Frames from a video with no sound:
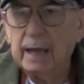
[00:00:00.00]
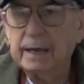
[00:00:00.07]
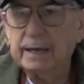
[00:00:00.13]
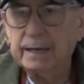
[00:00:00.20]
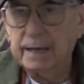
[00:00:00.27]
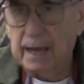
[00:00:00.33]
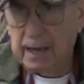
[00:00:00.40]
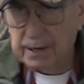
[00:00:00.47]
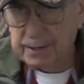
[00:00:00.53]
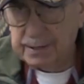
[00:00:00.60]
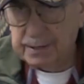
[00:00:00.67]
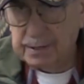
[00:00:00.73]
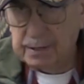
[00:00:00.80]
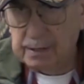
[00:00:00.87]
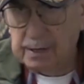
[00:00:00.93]
Yes,
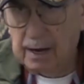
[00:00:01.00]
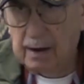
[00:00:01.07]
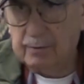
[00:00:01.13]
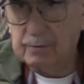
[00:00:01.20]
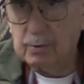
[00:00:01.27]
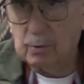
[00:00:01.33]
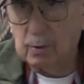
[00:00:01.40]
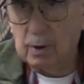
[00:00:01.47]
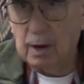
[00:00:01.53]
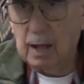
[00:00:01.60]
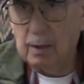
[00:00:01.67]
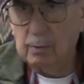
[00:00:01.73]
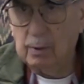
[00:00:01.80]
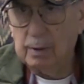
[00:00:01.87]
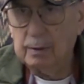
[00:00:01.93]
afterward
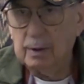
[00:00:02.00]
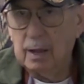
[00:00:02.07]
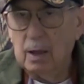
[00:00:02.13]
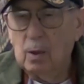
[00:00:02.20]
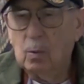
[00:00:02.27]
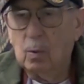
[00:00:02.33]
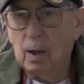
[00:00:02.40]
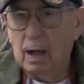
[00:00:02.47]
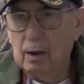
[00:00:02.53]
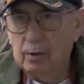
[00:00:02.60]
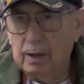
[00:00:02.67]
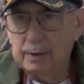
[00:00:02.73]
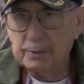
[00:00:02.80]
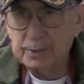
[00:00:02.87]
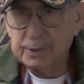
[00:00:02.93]
I went.
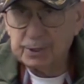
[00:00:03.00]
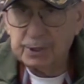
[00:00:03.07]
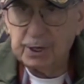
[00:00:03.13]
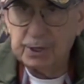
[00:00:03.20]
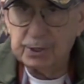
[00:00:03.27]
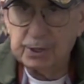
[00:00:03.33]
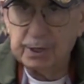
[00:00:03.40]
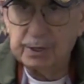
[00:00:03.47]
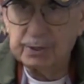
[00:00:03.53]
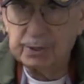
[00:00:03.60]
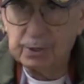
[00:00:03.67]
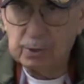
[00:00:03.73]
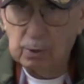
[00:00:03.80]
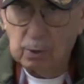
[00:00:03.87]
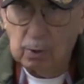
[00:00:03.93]
While I was teaching
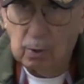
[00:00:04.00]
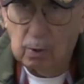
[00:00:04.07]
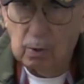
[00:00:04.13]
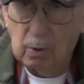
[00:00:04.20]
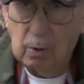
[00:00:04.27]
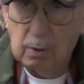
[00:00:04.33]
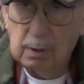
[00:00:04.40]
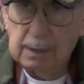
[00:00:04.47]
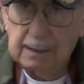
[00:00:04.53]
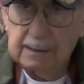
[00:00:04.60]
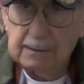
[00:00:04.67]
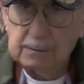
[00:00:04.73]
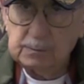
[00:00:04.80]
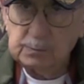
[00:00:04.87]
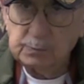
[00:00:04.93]
school
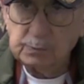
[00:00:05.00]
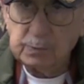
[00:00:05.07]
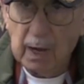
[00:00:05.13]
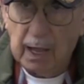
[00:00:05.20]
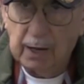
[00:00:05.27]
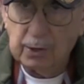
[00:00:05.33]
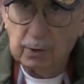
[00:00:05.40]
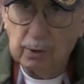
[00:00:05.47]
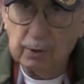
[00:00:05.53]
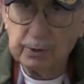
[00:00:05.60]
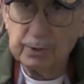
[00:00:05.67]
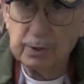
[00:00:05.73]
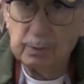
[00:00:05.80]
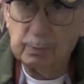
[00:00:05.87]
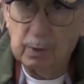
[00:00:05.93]
at
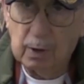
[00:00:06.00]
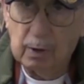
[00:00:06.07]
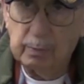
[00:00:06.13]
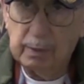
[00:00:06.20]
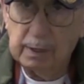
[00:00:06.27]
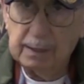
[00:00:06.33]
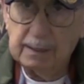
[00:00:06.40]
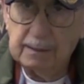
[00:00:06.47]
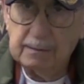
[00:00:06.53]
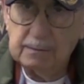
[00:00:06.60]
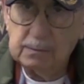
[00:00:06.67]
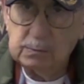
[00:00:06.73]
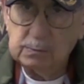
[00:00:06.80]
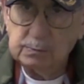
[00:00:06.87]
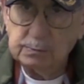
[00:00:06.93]
York
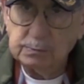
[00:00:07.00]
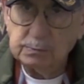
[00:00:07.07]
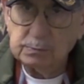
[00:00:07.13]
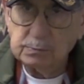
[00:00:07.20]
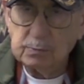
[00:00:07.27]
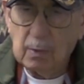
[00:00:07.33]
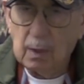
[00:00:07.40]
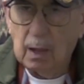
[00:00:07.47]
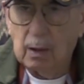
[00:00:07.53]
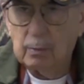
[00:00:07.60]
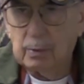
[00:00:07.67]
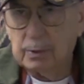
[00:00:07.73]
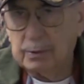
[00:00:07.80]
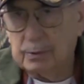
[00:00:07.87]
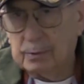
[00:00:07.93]
Suburban, I
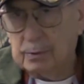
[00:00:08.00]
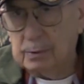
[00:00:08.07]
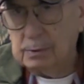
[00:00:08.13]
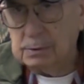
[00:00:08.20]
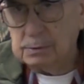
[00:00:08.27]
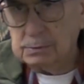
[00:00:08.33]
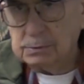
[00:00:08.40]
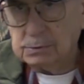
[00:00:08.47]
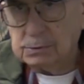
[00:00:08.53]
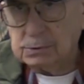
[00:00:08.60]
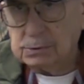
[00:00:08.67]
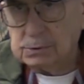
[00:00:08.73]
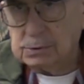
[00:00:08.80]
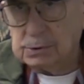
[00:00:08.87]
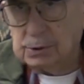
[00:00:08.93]
would,
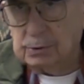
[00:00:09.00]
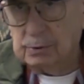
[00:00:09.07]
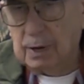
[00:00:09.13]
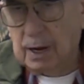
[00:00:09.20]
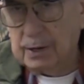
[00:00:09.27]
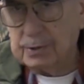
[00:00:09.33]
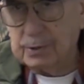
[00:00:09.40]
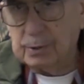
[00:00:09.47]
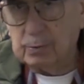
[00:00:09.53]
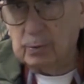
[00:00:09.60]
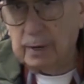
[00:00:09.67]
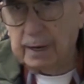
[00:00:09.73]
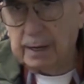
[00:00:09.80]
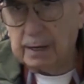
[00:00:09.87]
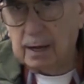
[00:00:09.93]
2 nights a
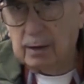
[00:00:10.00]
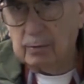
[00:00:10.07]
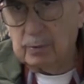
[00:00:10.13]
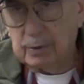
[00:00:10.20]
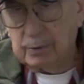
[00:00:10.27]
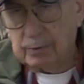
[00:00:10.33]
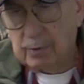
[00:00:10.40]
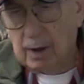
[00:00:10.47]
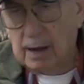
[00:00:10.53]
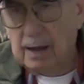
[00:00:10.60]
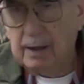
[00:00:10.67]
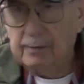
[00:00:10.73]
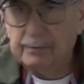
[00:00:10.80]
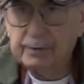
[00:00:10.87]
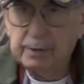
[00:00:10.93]
week, I would
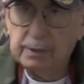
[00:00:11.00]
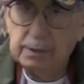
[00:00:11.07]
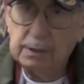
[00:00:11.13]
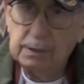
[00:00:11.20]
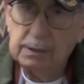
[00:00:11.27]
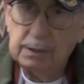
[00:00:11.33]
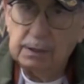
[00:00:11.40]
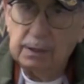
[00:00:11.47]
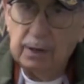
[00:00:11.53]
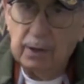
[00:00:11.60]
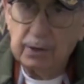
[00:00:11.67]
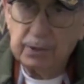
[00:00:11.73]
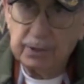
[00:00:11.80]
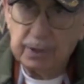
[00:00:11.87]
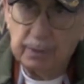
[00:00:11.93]
drive to
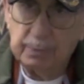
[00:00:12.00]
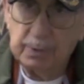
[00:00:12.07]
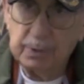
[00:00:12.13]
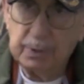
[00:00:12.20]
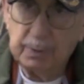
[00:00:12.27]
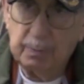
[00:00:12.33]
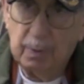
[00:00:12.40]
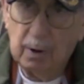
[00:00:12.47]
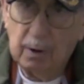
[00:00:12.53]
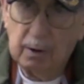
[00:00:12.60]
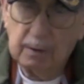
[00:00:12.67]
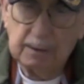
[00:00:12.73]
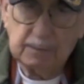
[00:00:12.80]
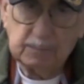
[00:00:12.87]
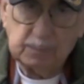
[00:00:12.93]

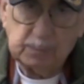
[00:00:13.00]
Shippensburg.